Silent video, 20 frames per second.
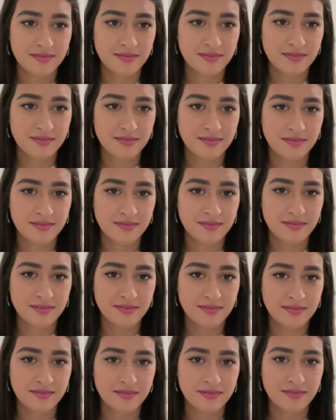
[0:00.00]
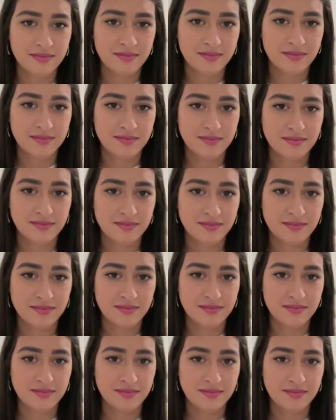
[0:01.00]

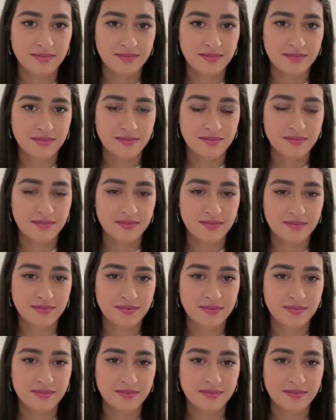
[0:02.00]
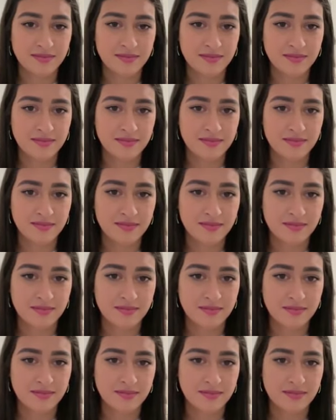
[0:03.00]

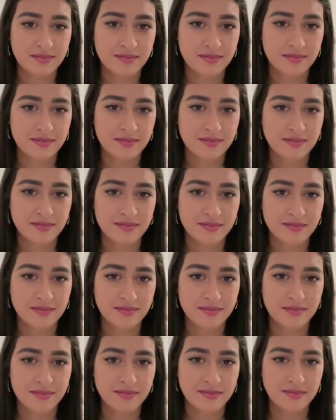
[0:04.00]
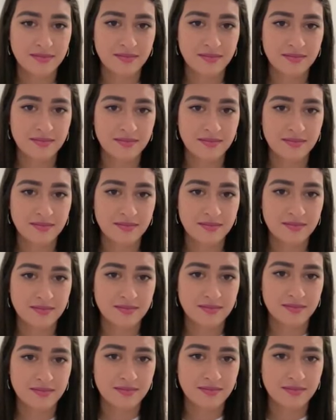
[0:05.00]

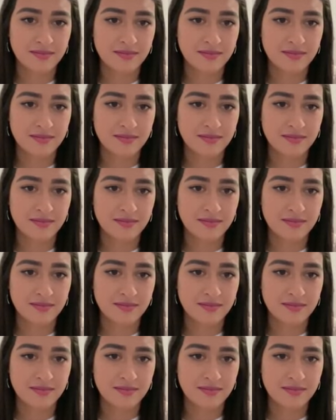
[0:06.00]
No words are spoken by the person on screen.